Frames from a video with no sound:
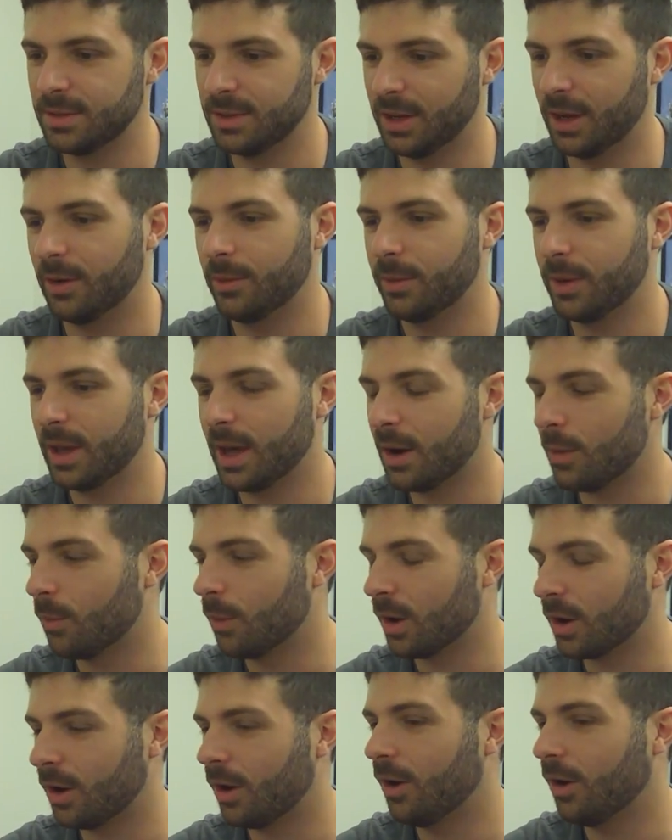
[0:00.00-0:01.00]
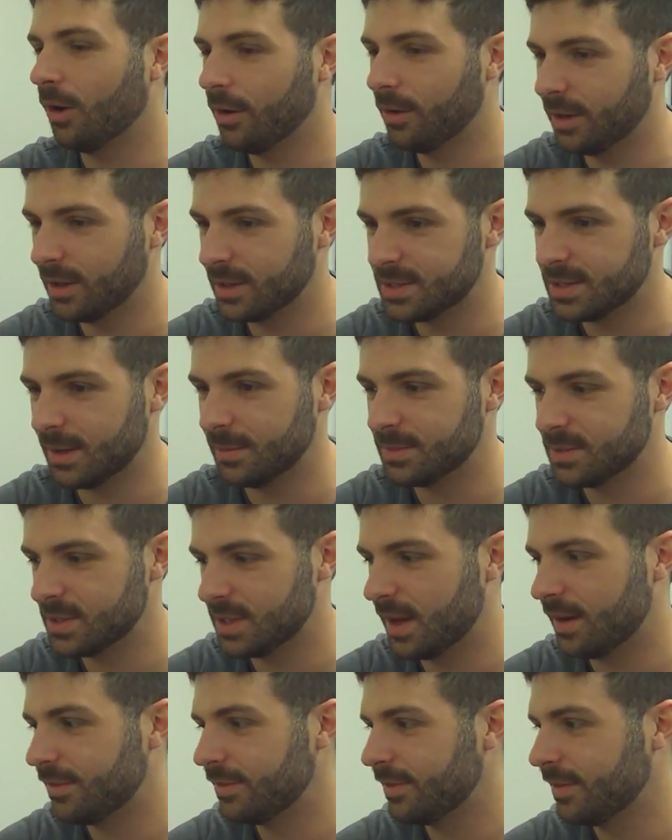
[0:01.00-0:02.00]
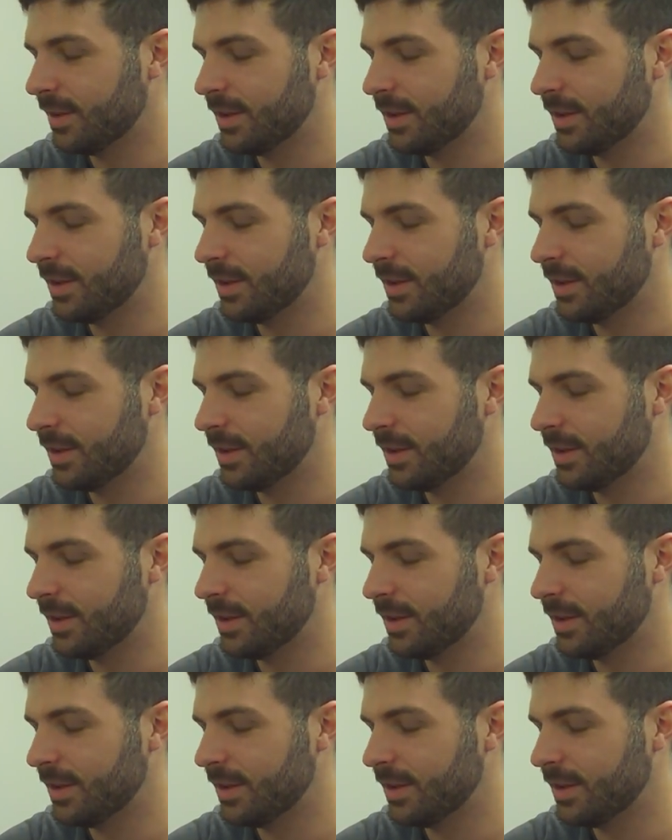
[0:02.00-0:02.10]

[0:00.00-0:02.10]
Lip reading: You know, we gotta work hard at some stuff.